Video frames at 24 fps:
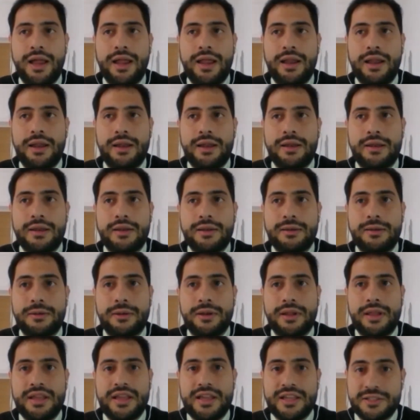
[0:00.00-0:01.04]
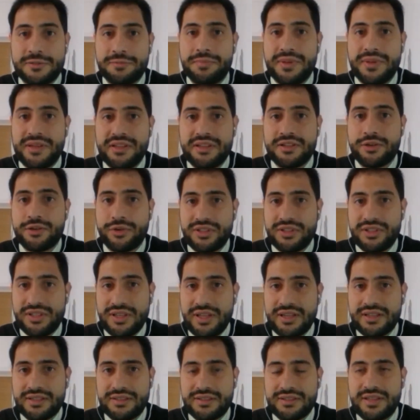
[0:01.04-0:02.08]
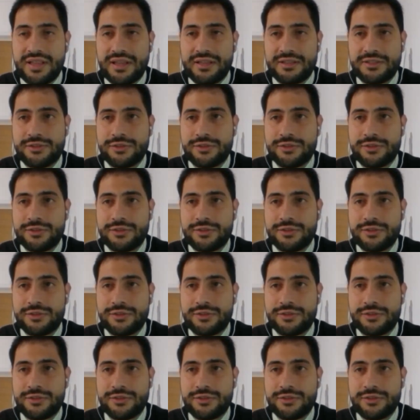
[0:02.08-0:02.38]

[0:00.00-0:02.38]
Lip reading: And it has been critiqued